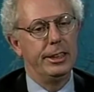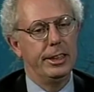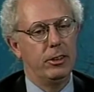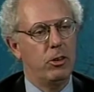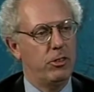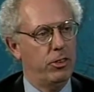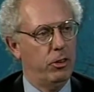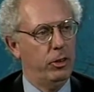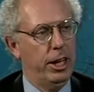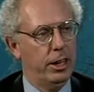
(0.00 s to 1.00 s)
and of course the
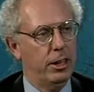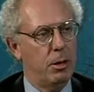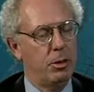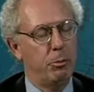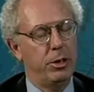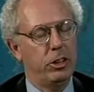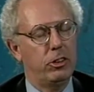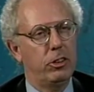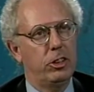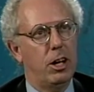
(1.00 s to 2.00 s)
whole economic
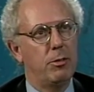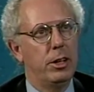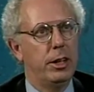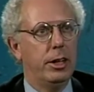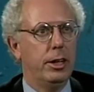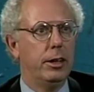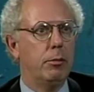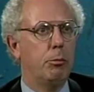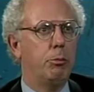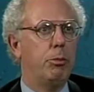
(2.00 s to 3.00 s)
picture and jobs.
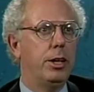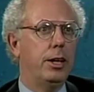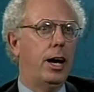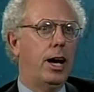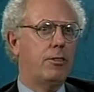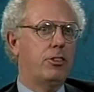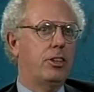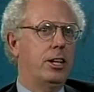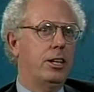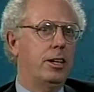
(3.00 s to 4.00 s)
But I haven't
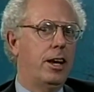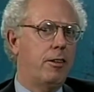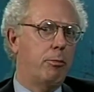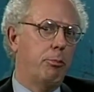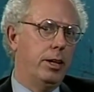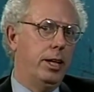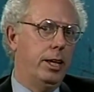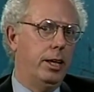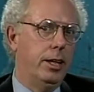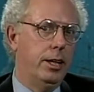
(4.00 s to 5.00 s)
studied in depth, but
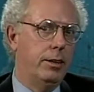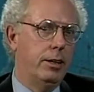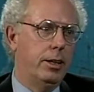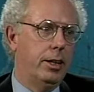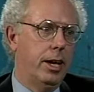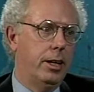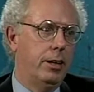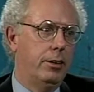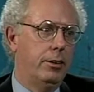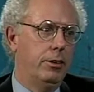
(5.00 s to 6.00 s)
he has
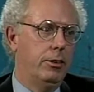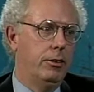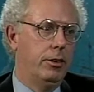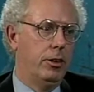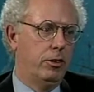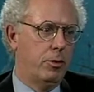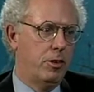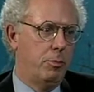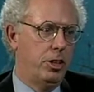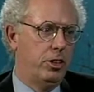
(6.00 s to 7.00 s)
indicated during some of his
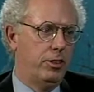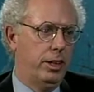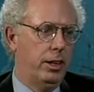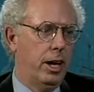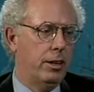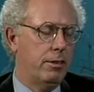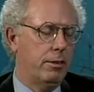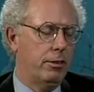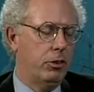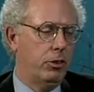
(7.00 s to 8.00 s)
speeches that he'd like to,
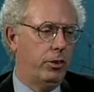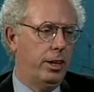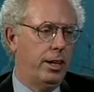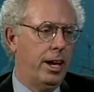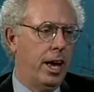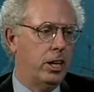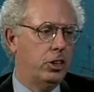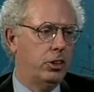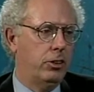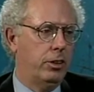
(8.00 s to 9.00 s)
to create a
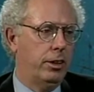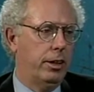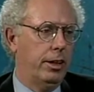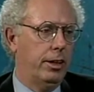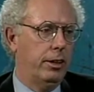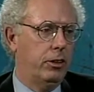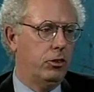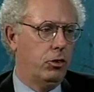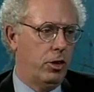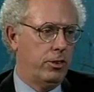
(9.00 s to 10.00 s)
national uh,
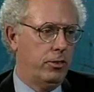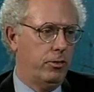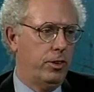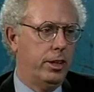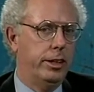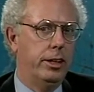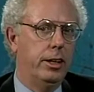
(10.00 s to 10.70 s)
trust fund